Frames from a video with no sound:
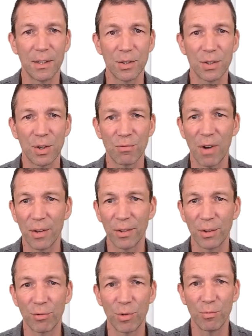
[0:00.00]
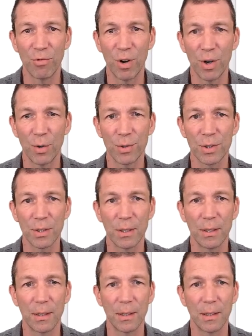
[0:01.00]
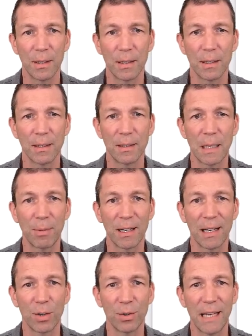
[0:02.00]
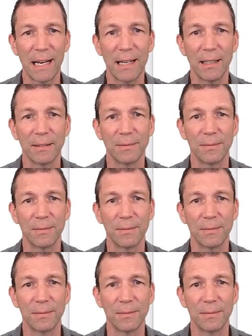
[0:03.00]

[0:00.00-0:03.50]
So rather than group rows, double click on data.